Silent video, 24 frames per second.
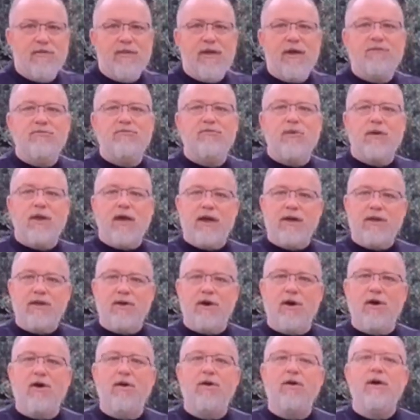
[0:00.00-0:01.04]
And that's what I
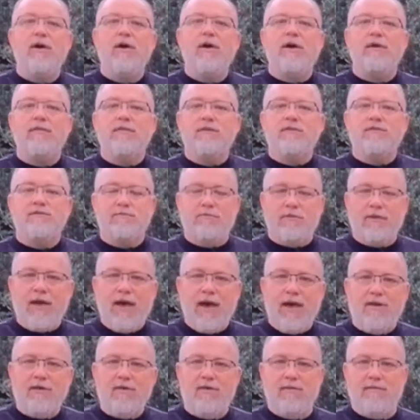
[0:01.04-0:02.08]
call the
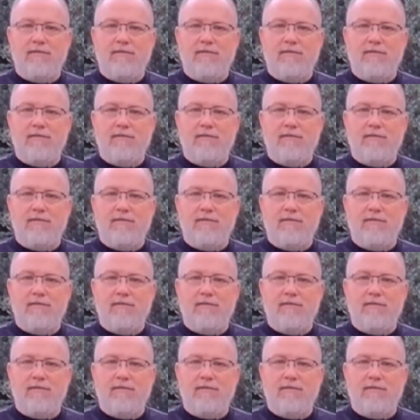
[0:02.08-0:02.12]
splatter